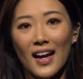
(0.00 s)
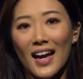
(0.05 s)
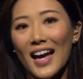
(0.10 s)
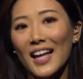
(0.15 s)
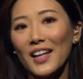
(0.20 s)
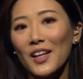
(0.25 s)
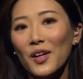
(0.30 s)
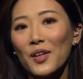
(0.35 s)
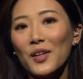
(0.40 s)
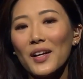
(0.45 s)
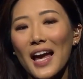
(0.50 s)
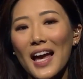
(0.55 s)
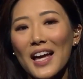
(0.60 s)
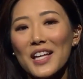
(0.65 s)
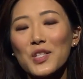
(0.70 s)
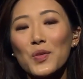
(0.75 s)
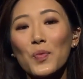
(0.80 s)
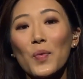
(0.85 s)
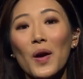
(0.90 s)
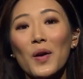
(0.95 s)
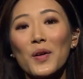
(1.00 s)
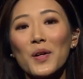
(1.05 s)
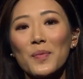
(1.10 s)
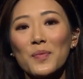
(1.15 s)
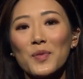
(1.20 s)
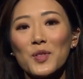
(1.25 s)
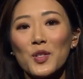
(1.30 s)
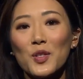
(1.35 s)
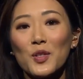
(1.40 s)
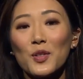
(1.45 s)
Hello and
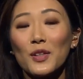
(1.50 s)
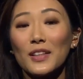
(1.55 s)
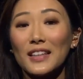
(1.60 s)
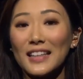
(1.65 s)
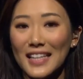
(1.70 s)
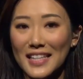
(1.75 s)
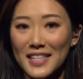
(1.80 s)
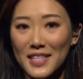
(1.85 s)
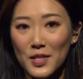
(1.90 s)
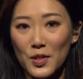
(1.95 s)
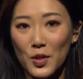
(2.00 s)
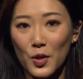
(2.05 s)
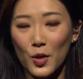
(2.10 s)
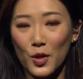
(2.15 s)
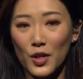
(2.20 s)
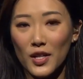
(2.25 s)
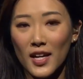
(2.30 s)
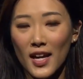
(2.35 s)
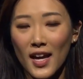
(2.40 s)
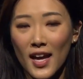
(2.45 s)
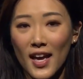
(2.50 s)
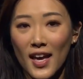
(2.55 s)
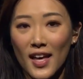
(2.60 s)
welcome to Let's Talk.